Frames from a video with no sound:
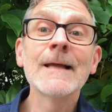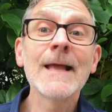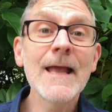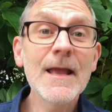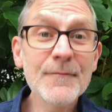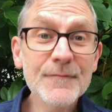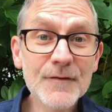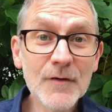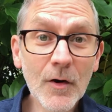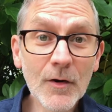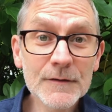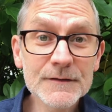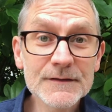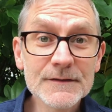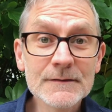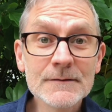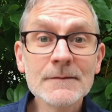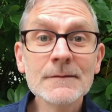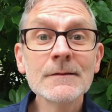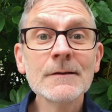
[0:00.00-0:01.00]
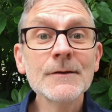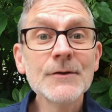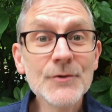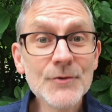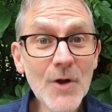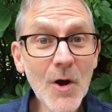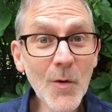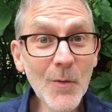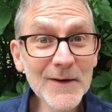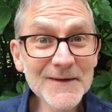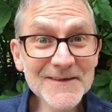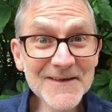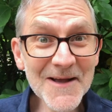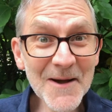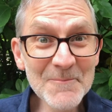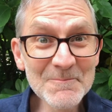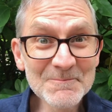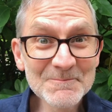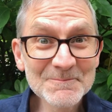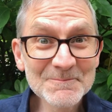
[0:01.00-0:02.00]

If not, you know where to come.